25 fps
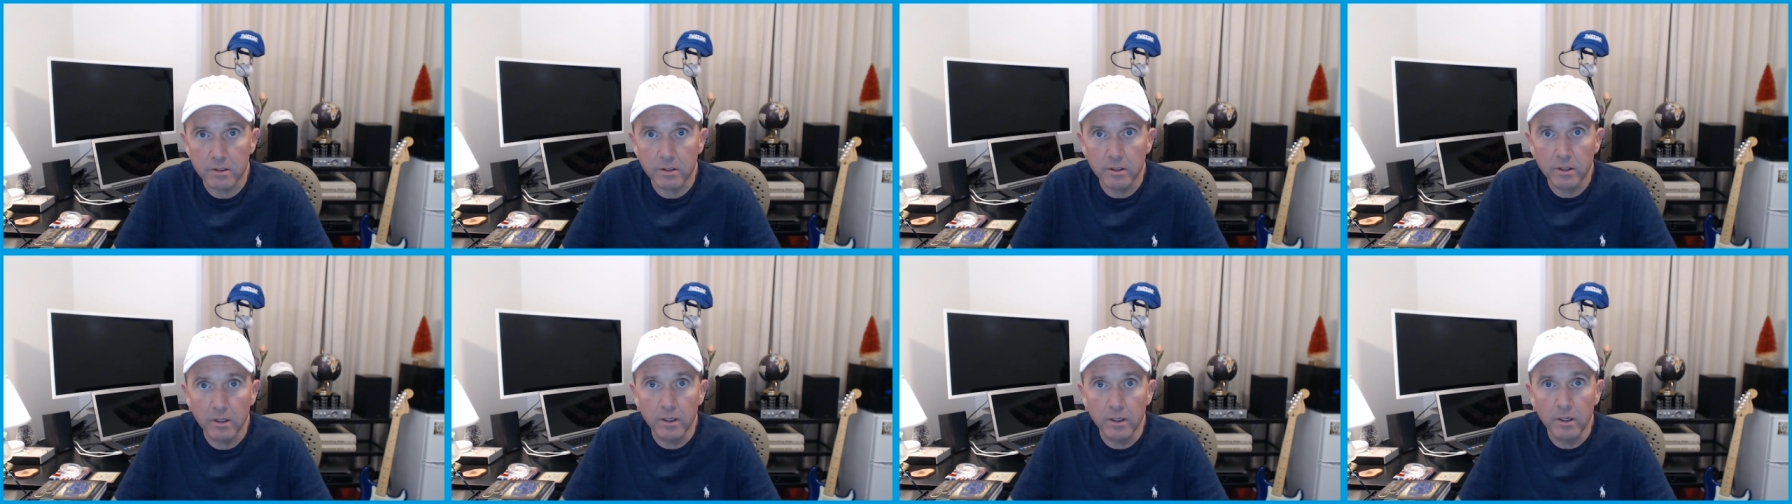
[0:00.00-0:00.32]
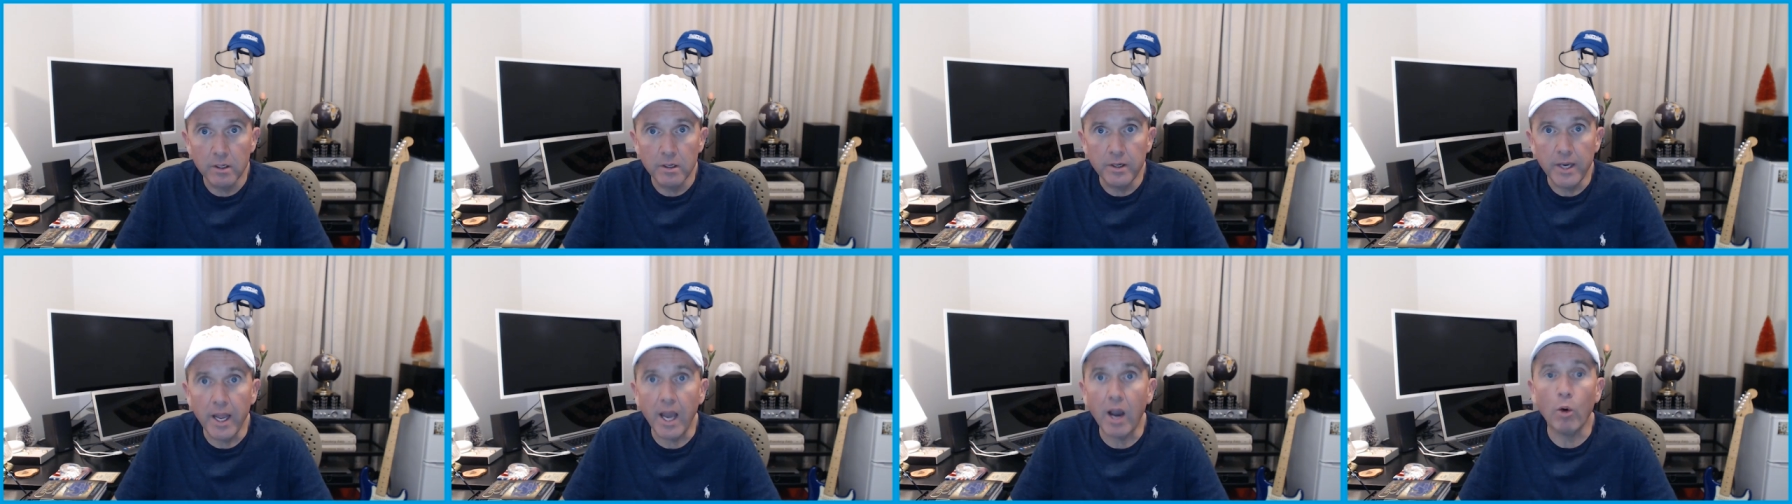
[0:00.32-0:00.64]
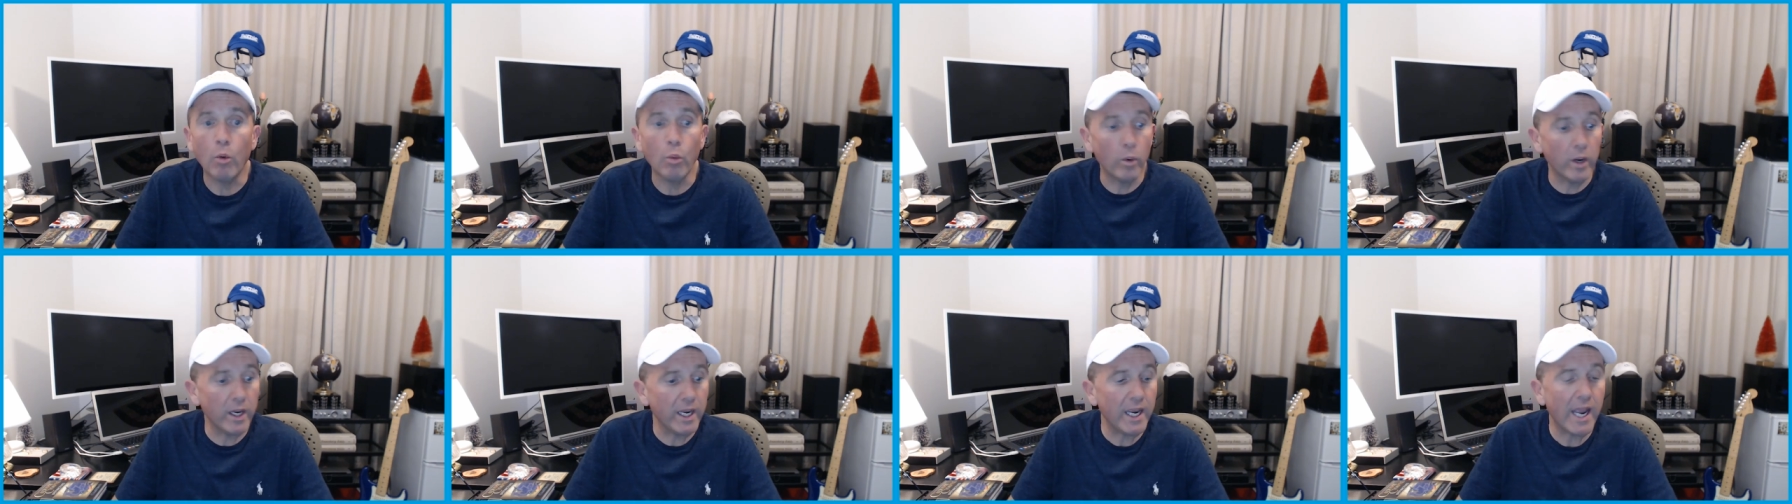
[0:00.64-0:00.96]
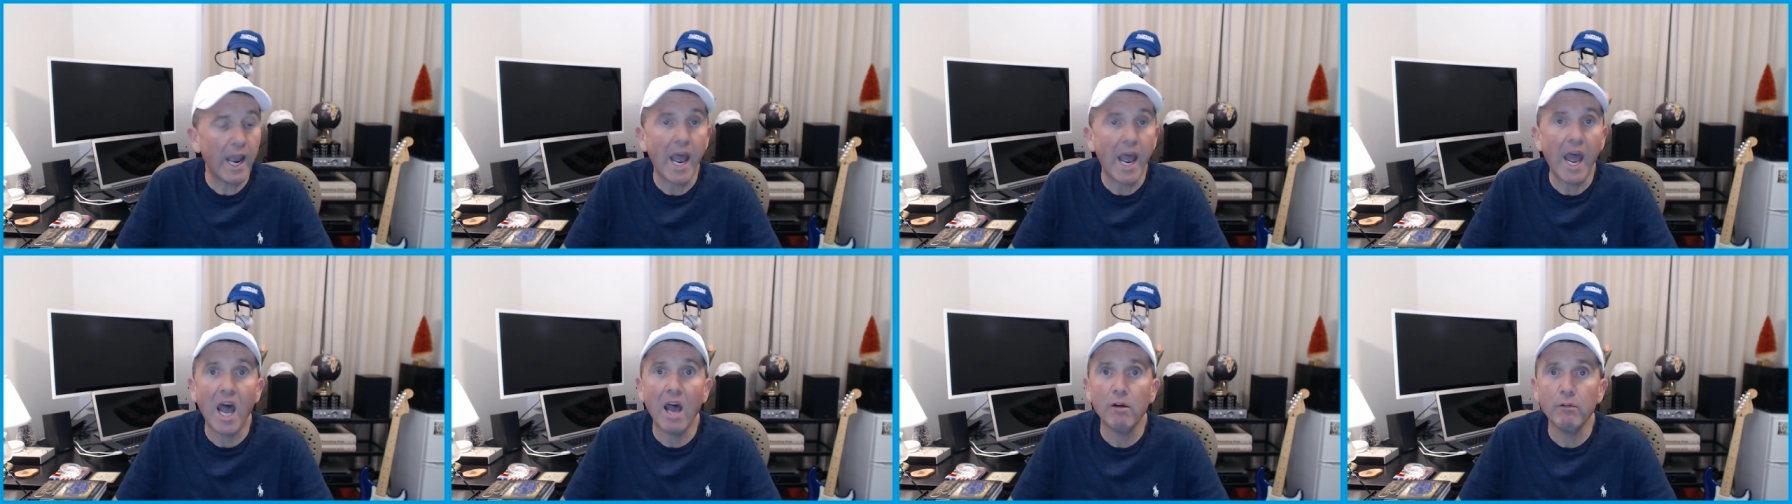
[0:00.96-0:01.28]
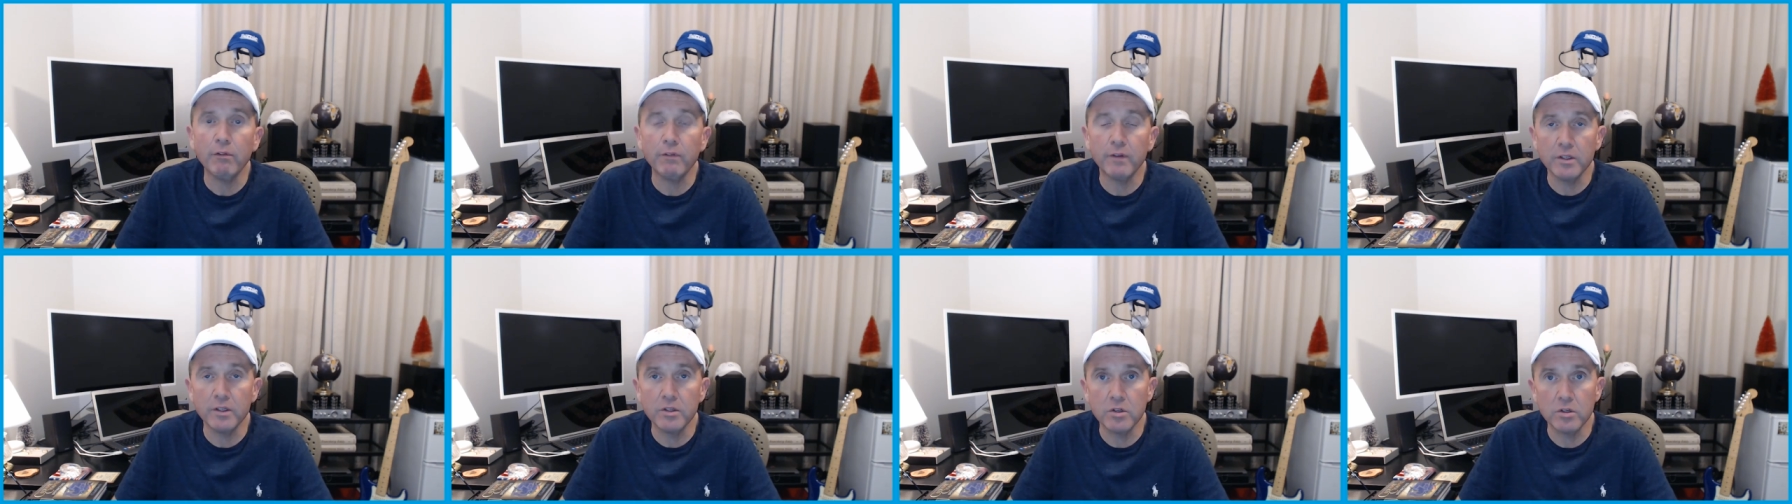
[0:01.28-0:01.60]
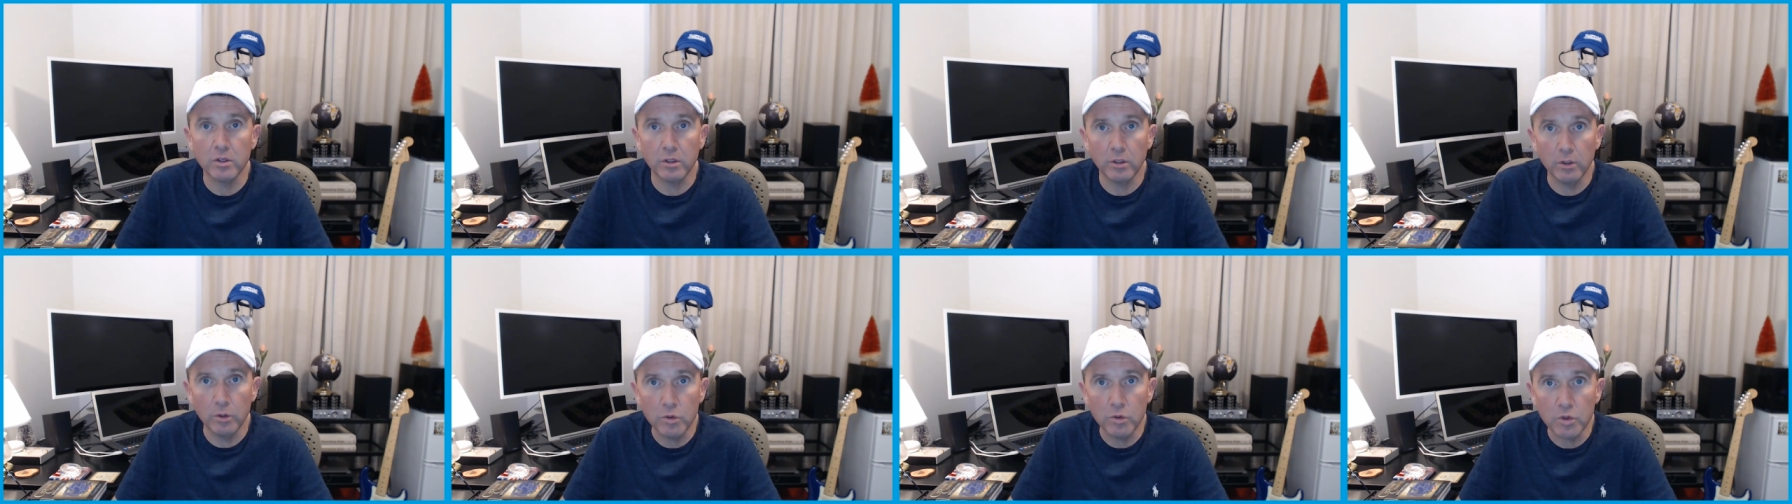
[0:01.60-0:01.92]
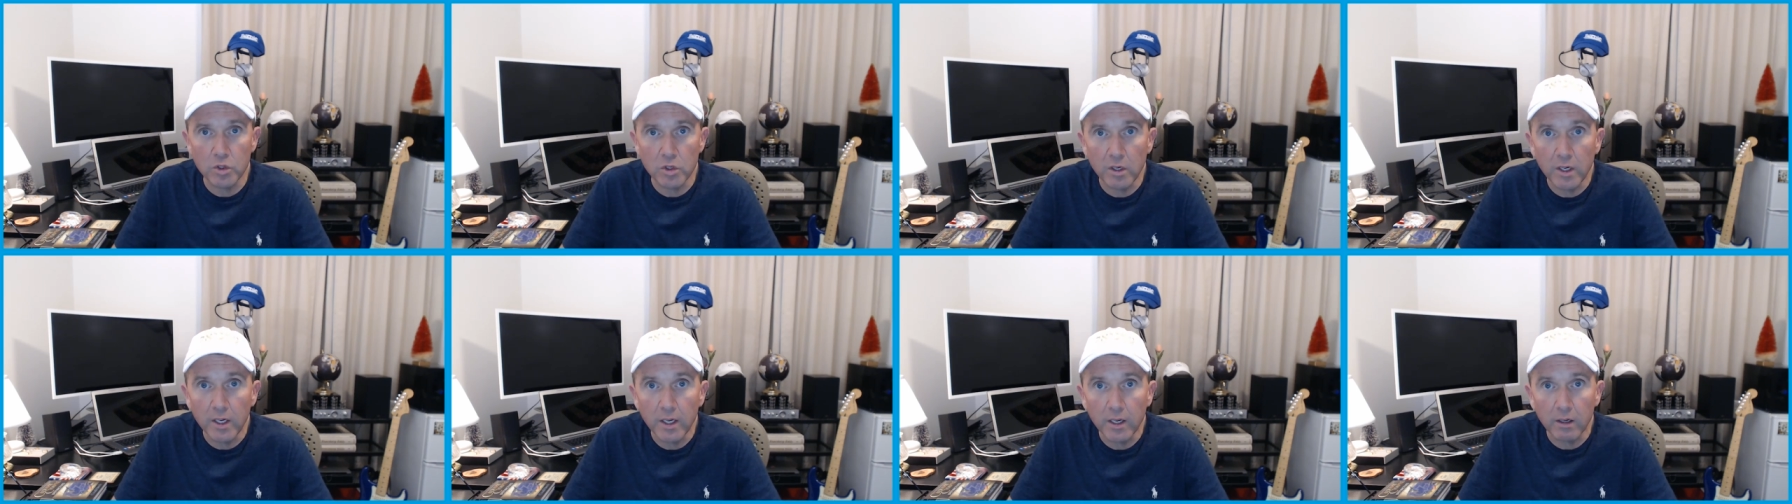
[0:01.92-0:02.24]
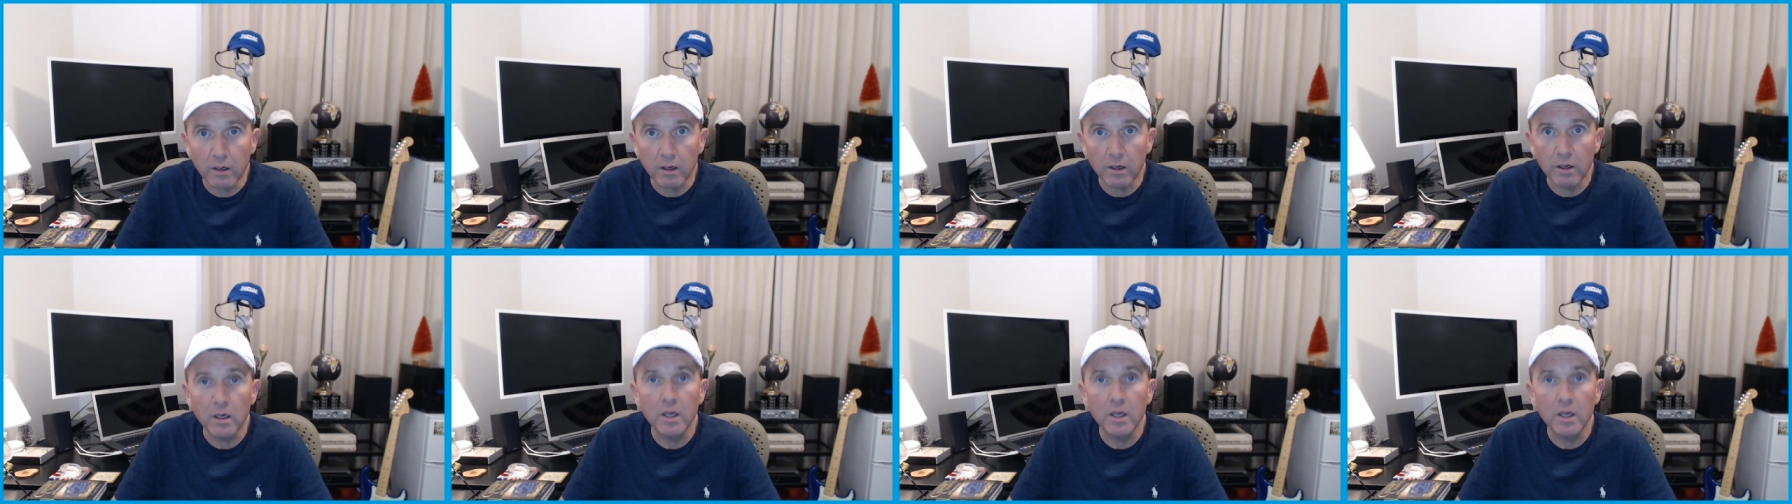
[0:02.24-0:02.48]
Now, we have a solution here.